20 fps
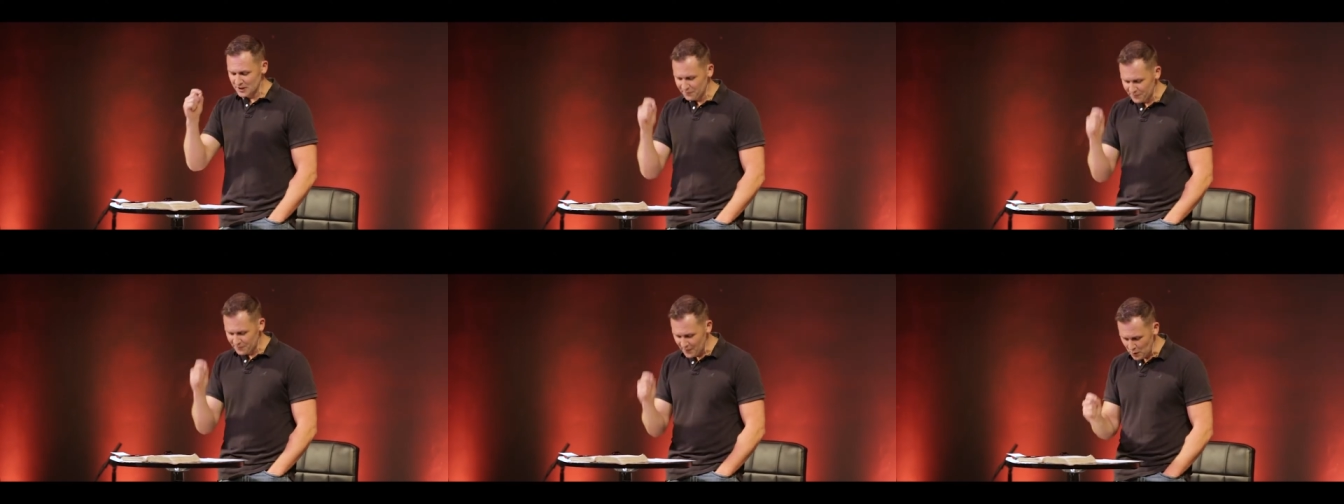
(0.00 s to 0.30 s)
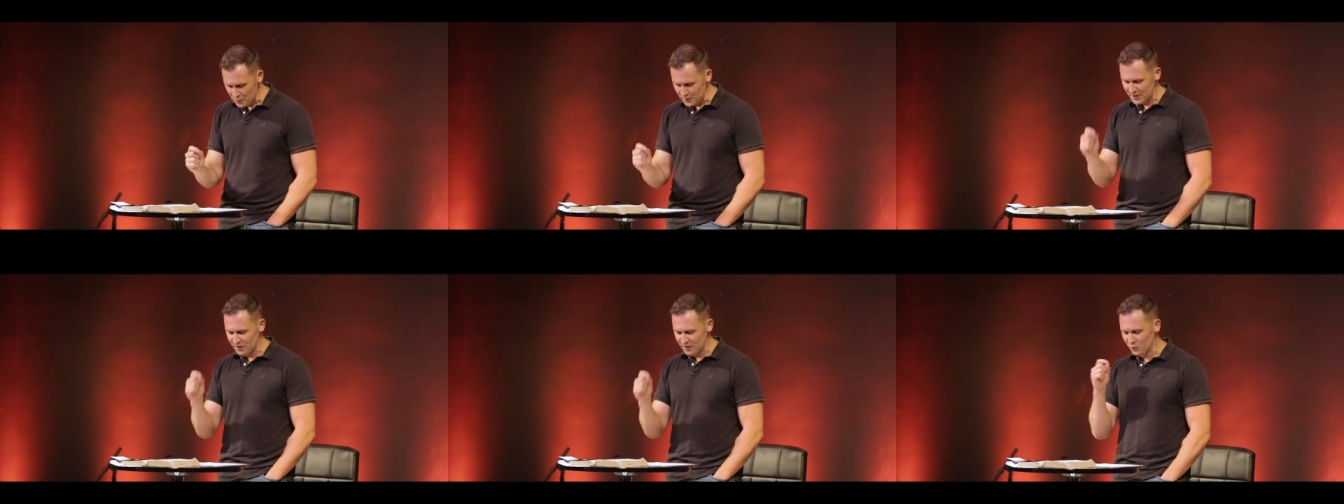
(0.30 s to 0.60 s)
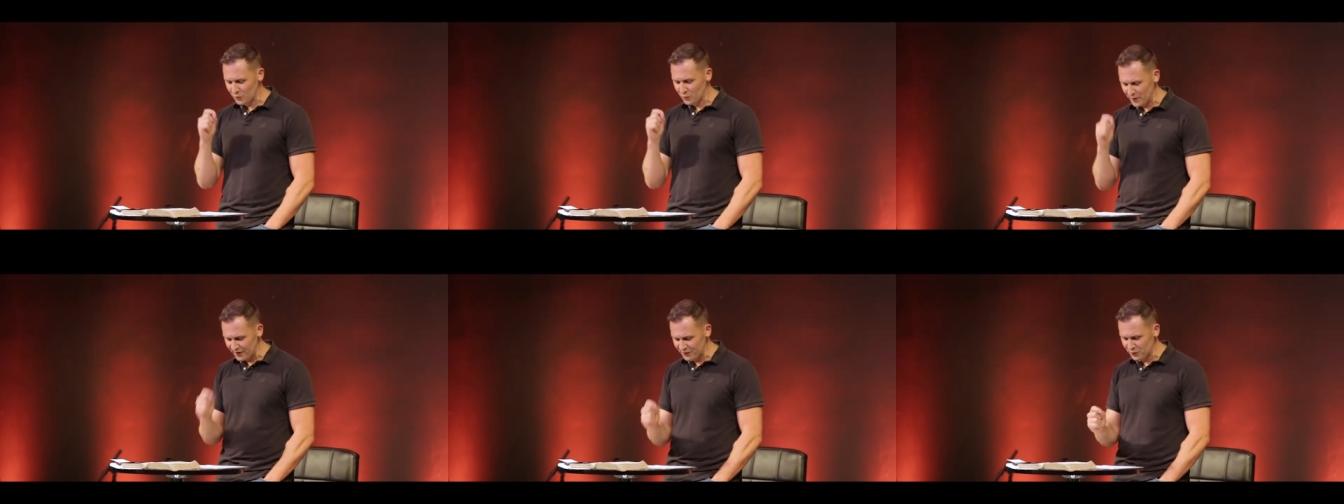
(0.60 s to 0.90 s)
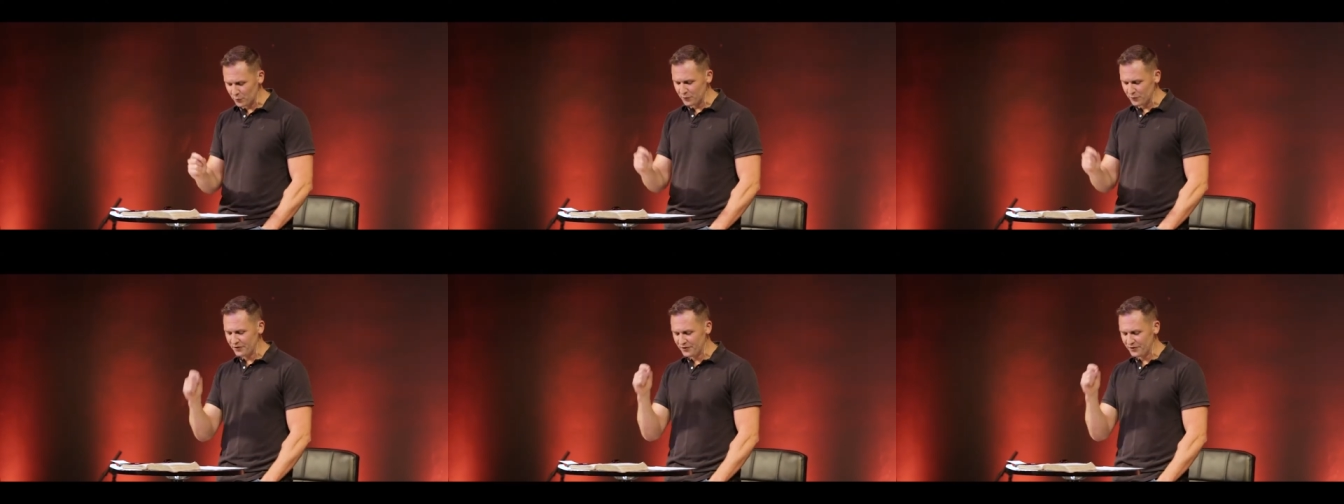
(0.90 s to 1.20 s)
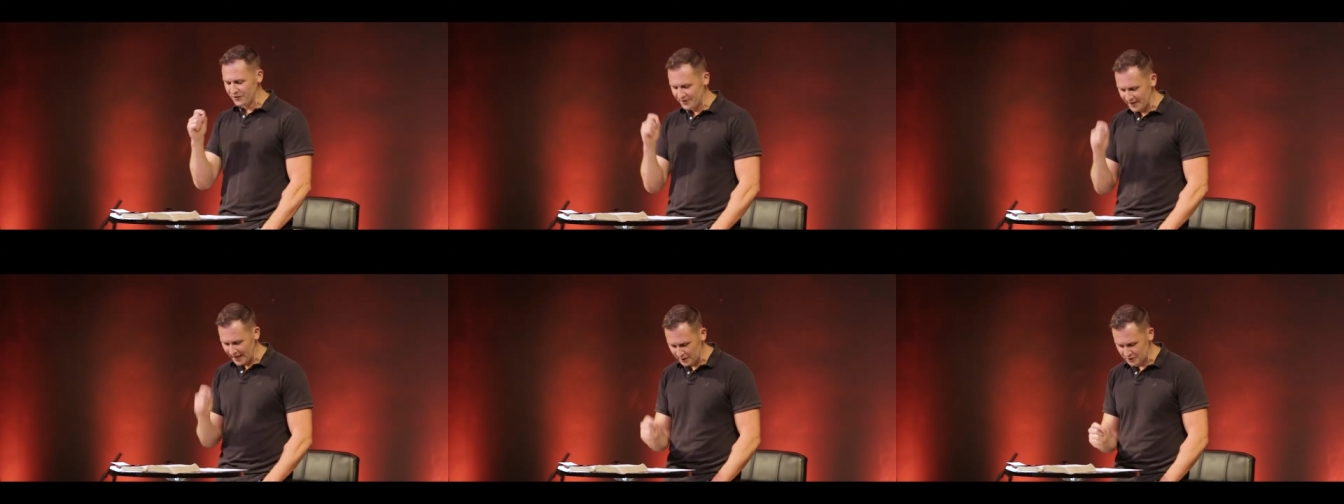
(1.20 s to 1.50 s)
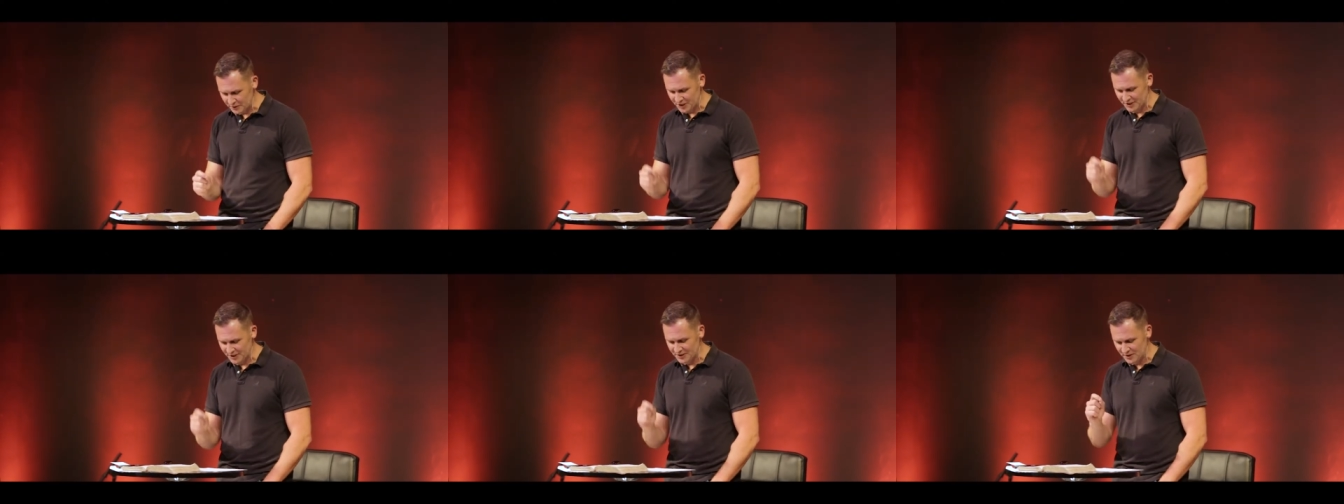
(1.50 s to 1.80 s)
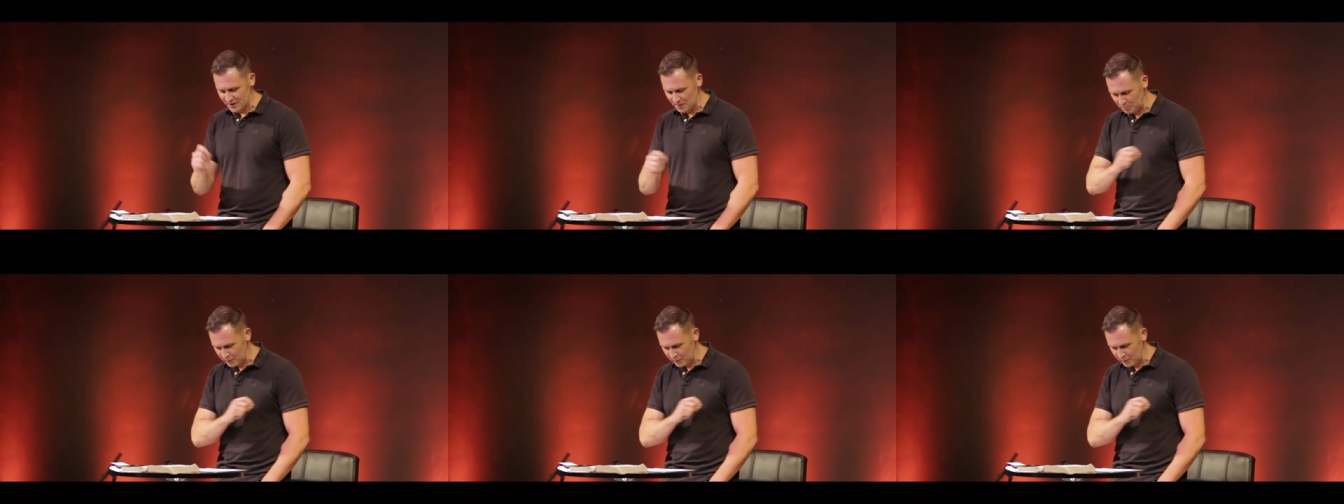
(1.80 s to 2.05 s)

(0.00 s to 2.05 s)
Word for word: devote his resources and energy to the